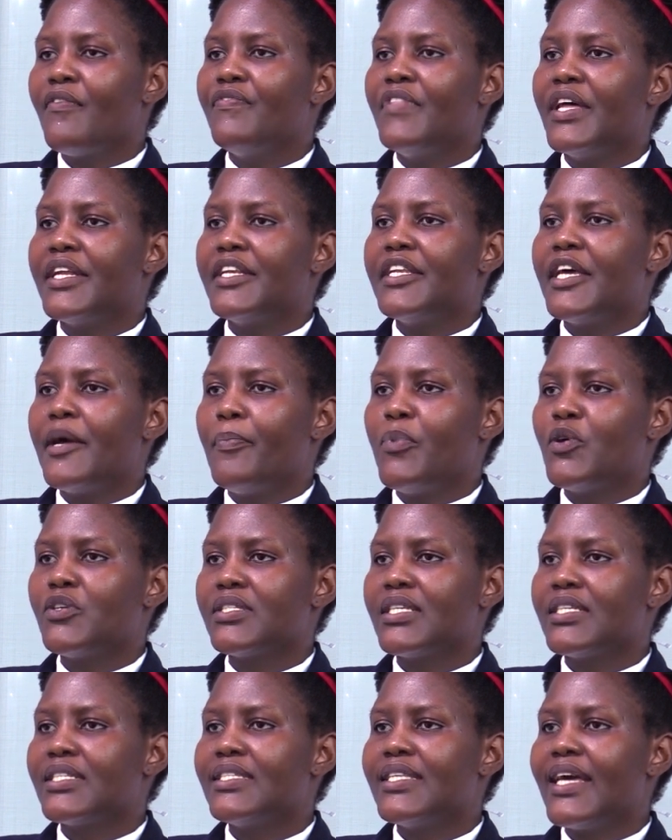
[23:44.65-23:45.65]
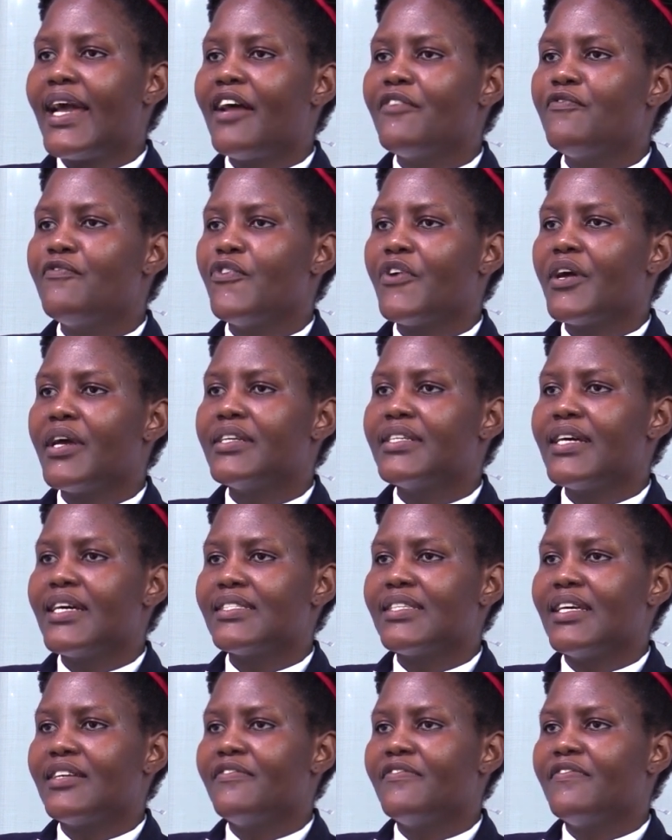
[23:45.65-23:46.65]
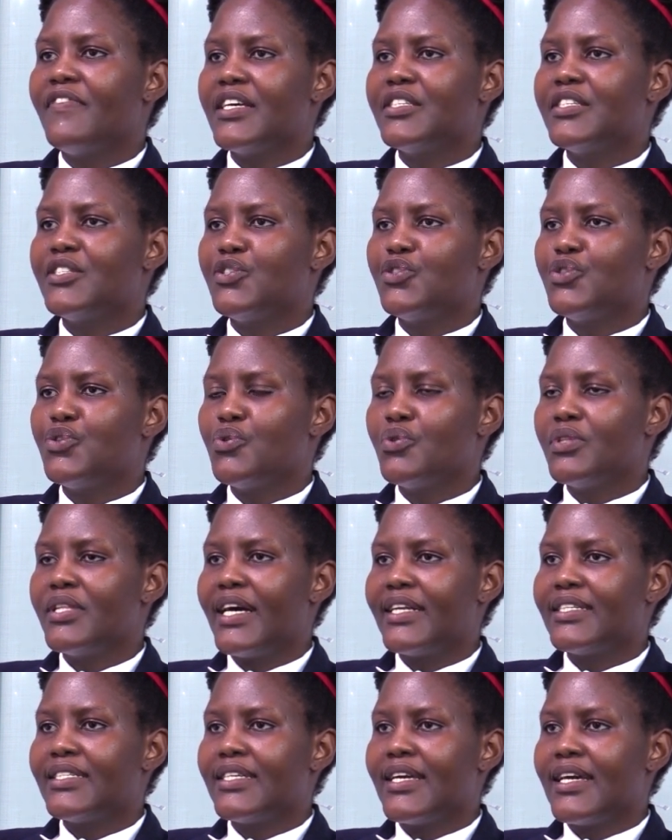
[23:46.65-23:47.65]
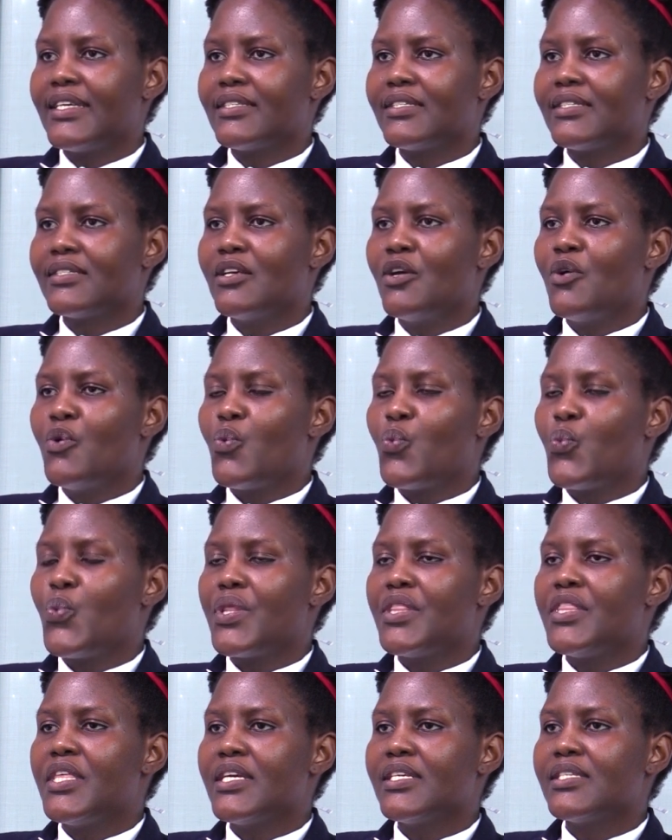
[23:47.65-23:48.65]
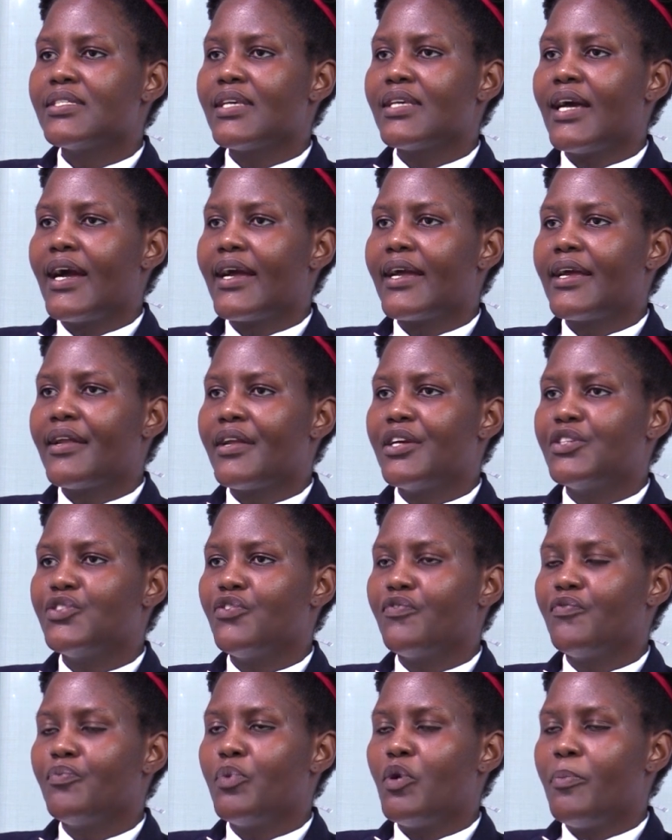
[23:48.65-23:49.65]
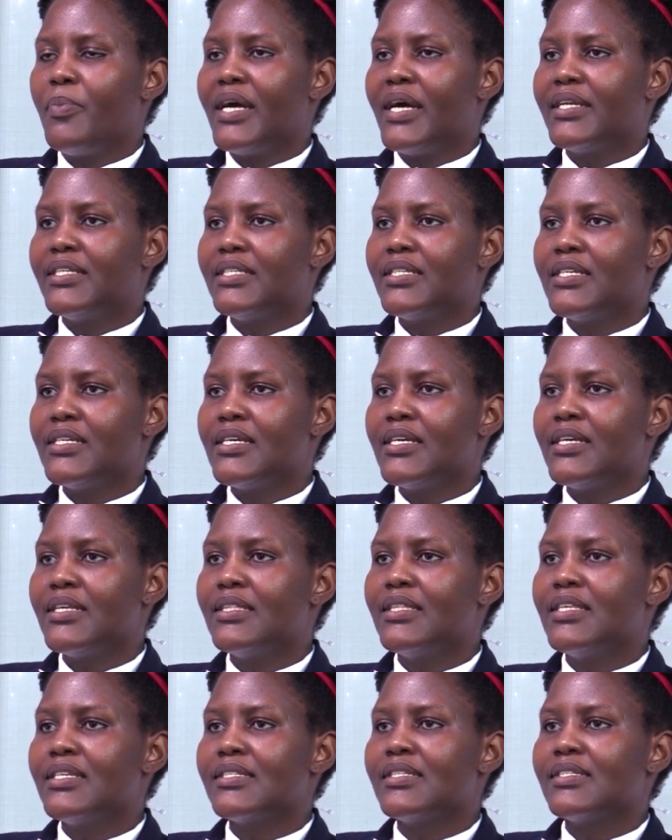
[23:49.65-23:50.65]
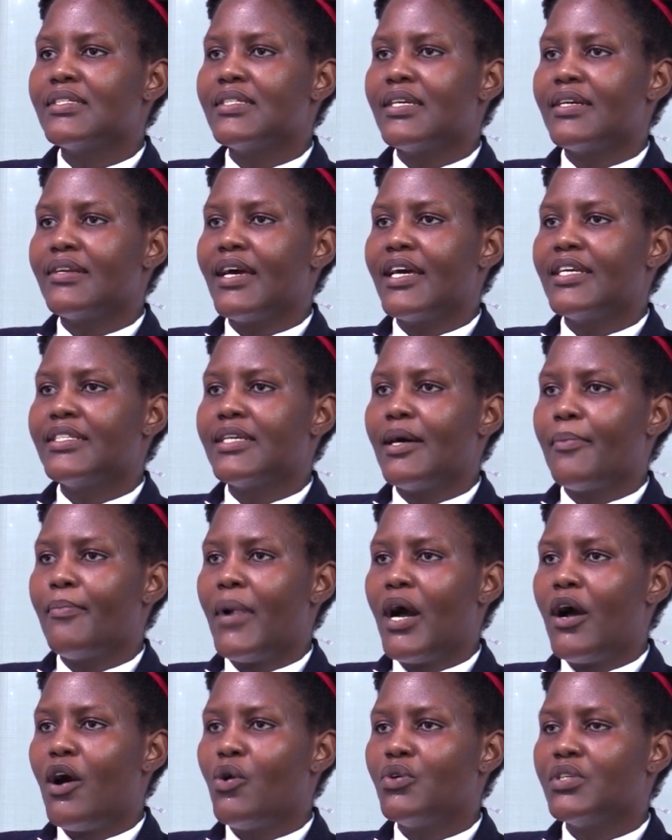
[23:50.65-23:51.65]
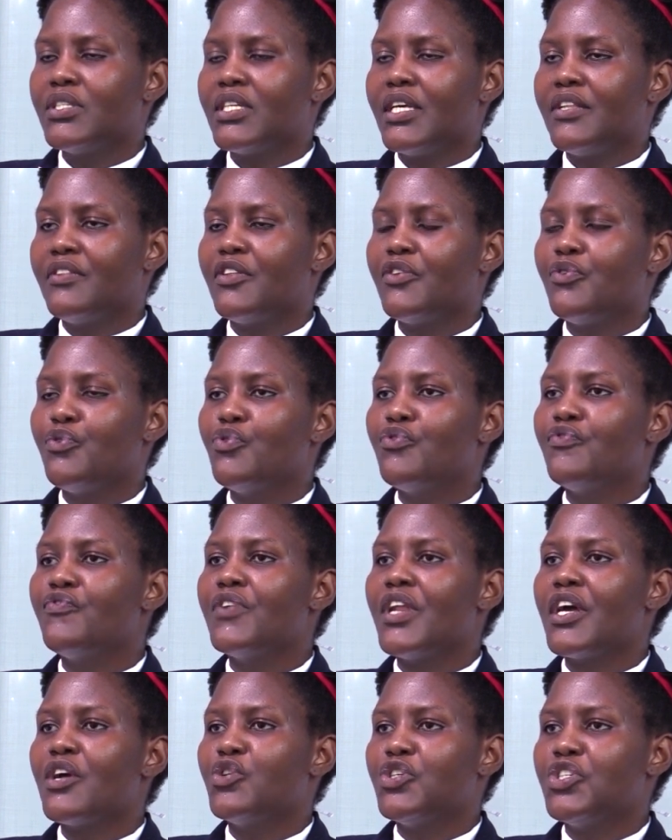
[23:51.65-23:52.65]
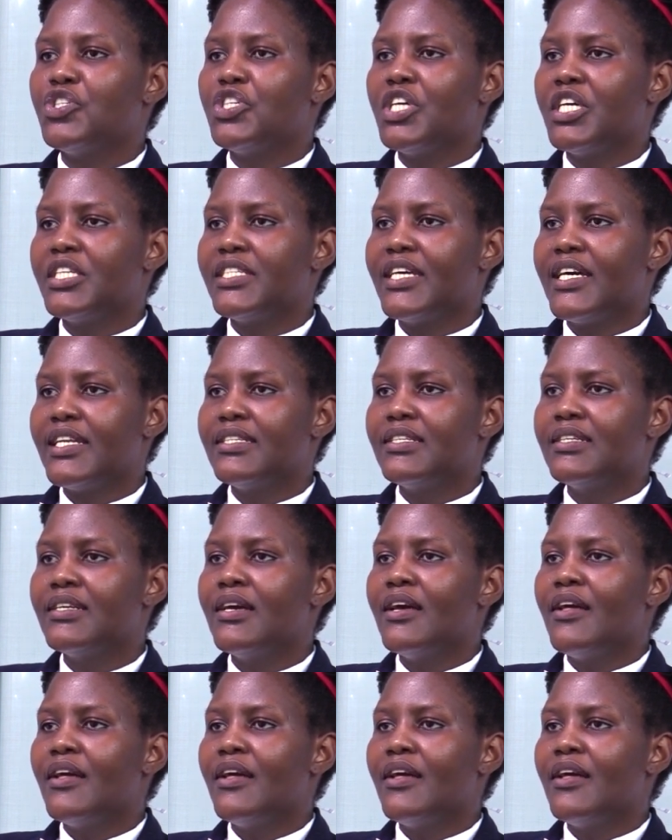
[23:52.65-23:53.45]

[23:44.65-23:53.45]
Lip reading: the deposit, the advocate has advised you that, yes, with this acreage of property, this is the right amount, and you've negotiated